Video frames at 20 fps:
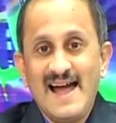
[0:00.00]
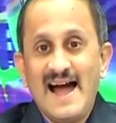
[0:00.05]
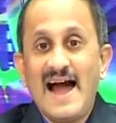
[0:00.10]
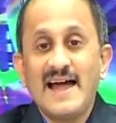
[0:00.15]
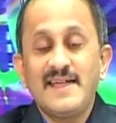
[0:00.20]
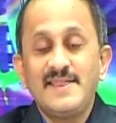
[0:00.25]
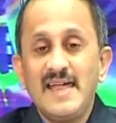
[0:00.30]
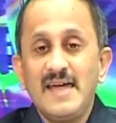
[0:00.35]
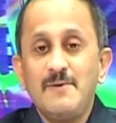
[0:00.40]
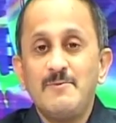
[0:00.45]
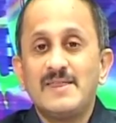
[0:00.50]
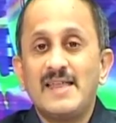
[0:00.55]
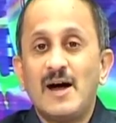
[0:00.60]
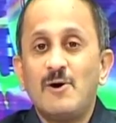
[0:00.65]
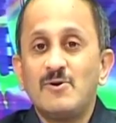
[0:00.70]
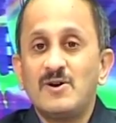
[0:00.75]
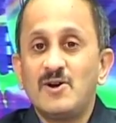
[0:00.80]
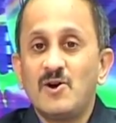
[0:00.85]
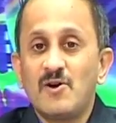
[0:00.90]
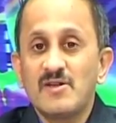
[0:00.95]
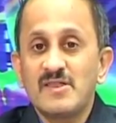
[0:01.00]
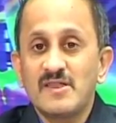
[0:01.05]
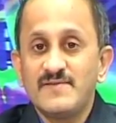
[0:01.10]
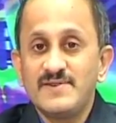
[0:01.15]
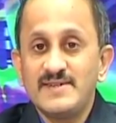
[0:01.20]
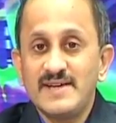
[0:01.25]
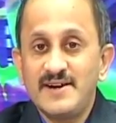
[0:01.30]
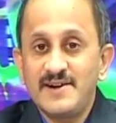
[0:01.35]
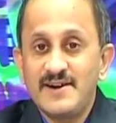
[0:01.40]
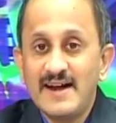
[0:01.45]
I say without loss of
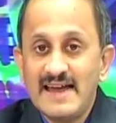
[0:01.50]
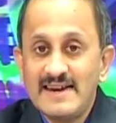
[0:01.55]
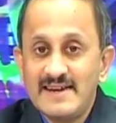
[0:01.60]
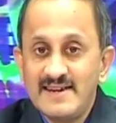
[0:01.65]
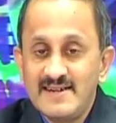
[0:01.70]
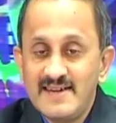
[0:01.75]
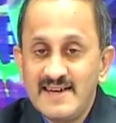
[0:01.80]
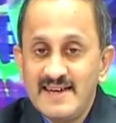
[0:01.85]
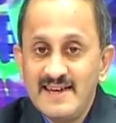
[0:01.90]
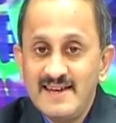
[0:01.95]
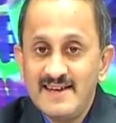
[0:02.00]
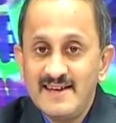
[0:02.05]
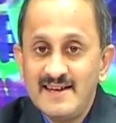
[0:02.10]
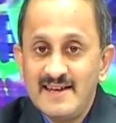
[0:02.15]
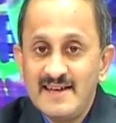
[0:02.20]
generality,